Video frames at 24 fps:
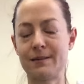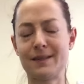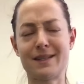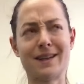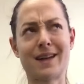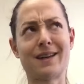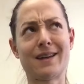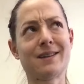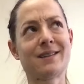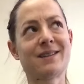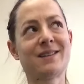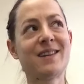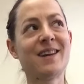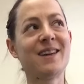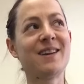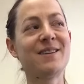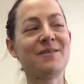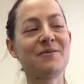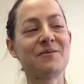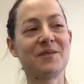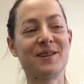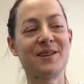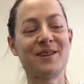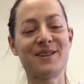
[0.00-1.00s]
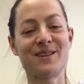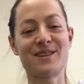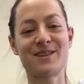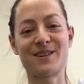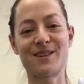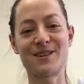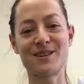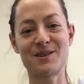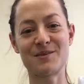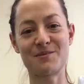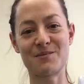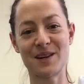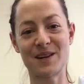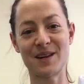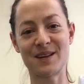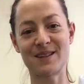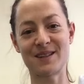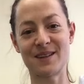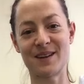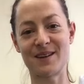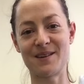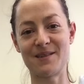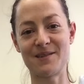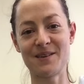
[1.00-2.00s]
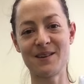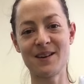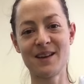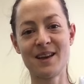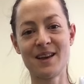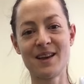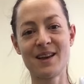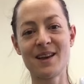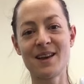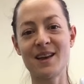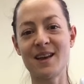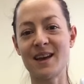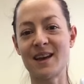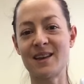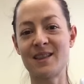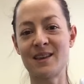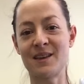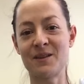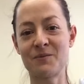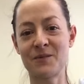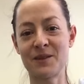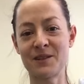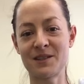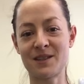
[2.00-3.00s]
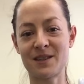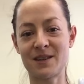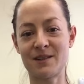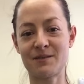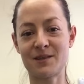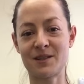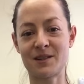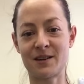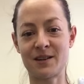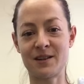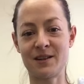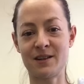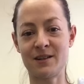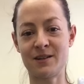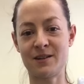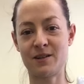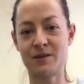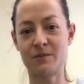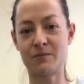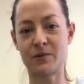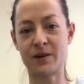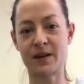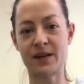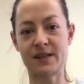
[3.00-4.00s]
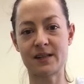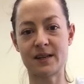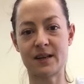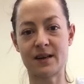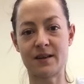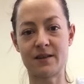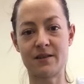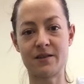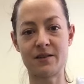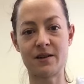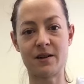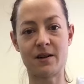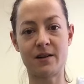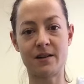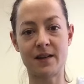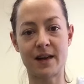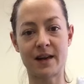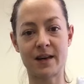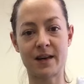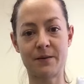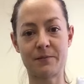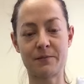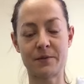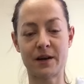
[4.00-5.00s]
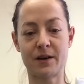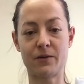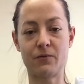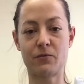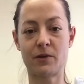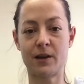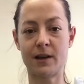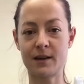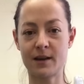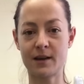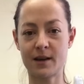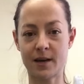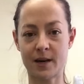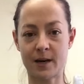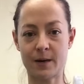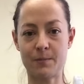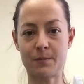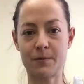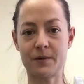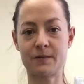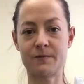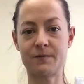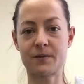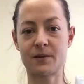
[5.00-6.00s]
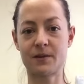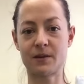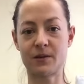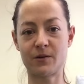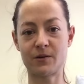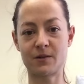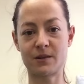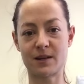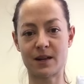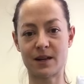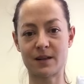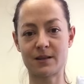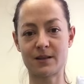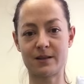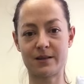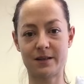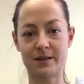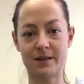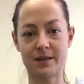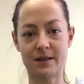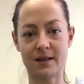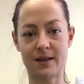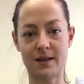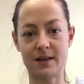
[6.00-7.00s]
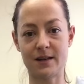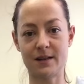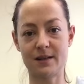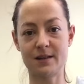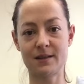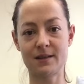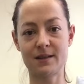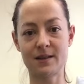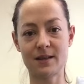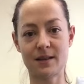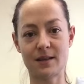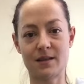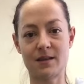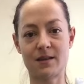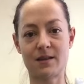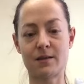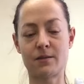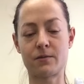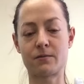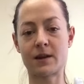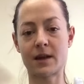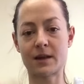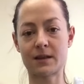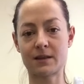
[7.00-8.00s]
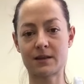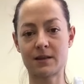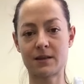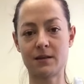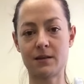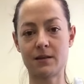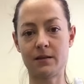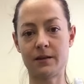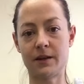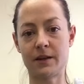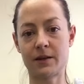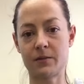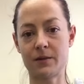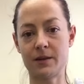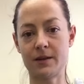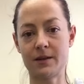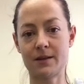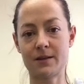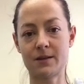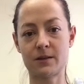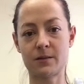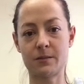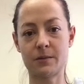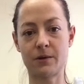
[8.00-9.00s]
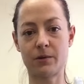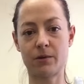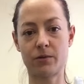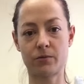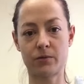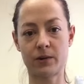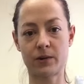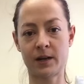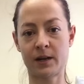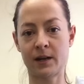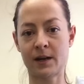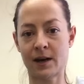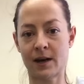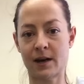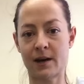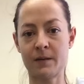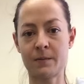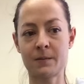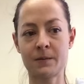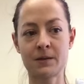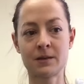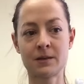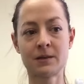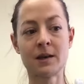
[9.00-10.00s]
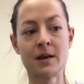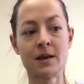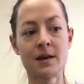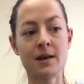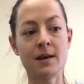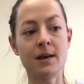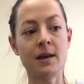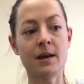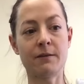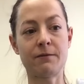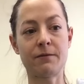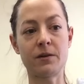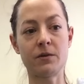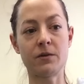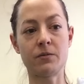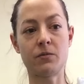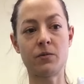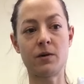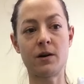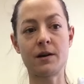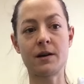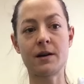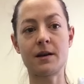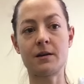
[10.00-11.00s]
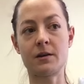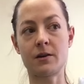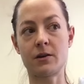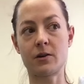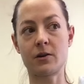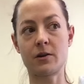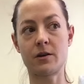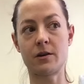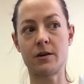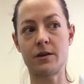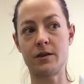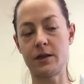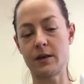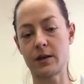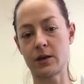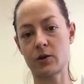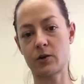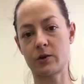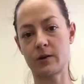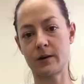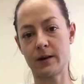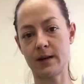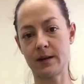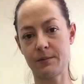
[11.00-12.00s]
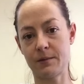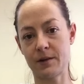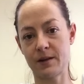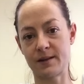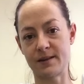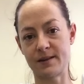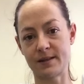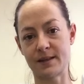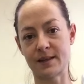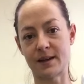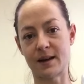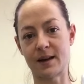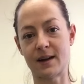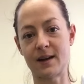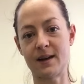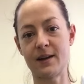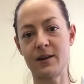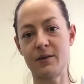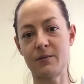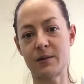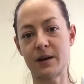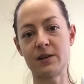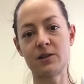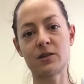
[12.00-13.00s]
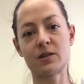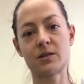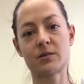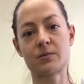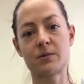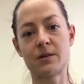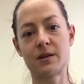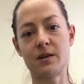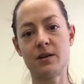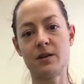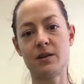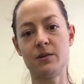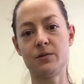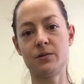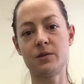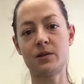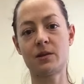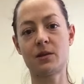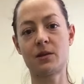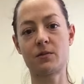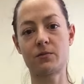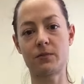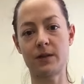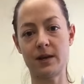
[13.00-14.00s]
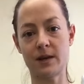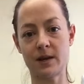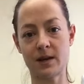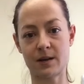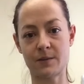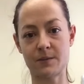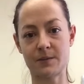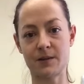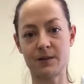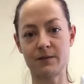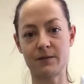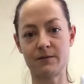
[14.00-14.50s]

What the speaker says: dates really start to break down. And then once they've started to break down, I'll add my 1 cup of soaked nuts or seeds, and then the rest of the liquid, so about 3 cups. If you want it on the creamier side, you might just want to use 3 cups